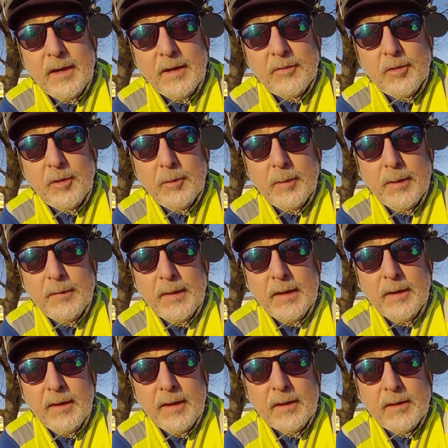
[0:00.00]
turn around
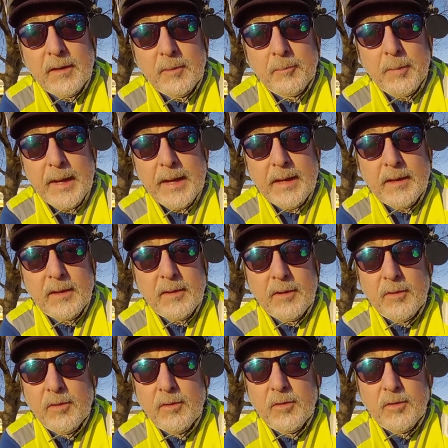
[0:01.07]
there and come back.
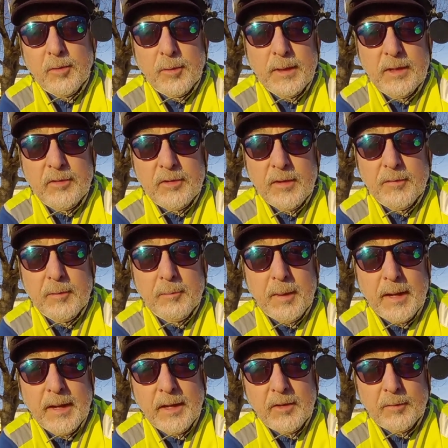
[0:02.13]
127
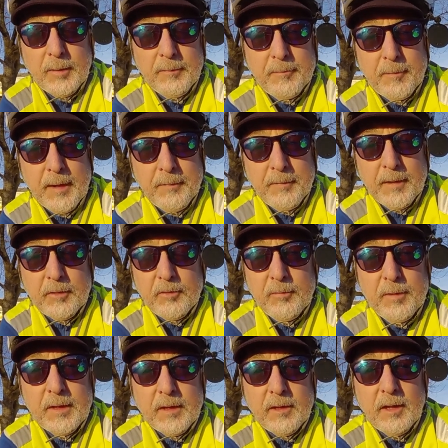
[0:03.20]
miles, about 5,000
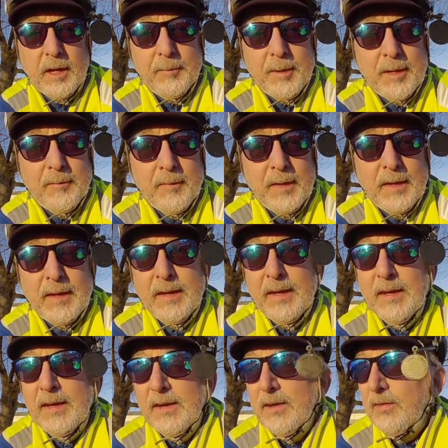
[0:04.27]
feet of
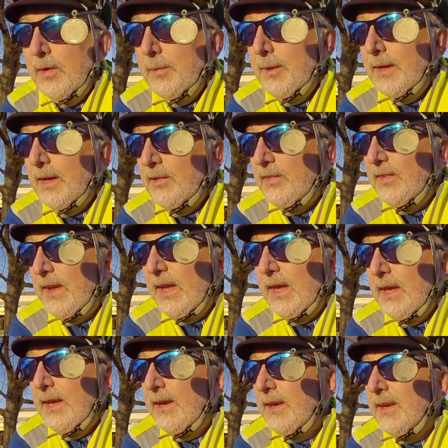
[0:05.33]
climbing. Should be a nice
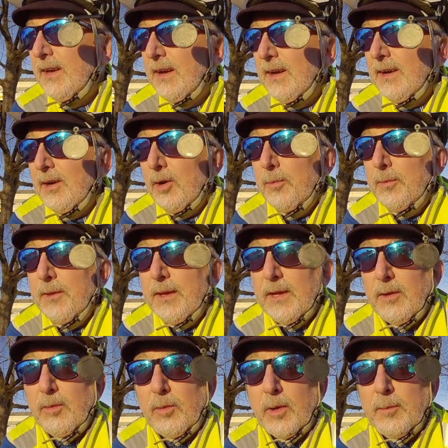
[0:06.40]
day. Hopefully
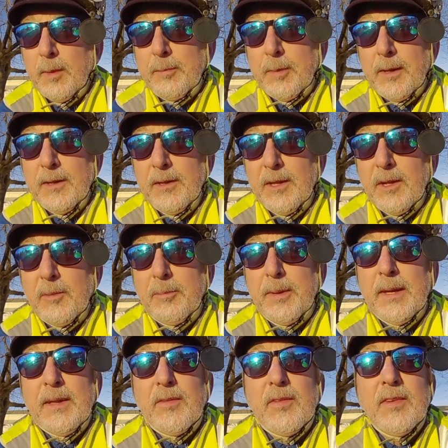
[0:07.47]
it'll warm up a little bit